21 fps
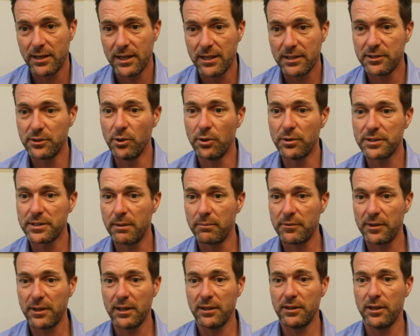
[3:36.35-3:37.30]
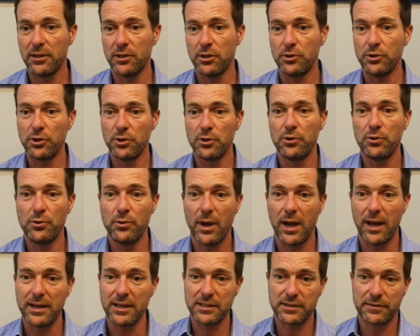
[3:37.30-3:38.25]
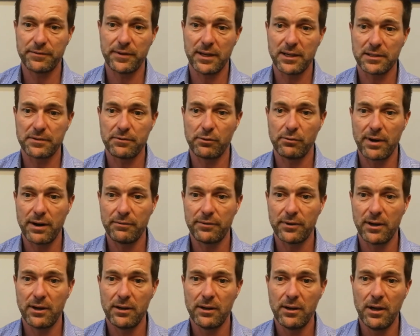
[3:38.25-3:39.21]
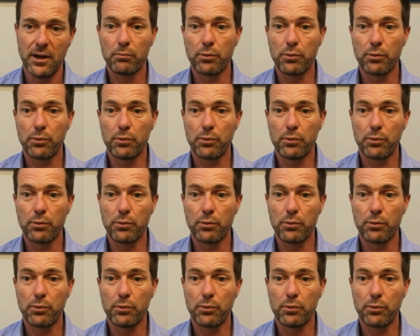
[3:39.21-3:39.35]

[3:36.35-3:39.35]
It's not something that you do and it's fixed forever.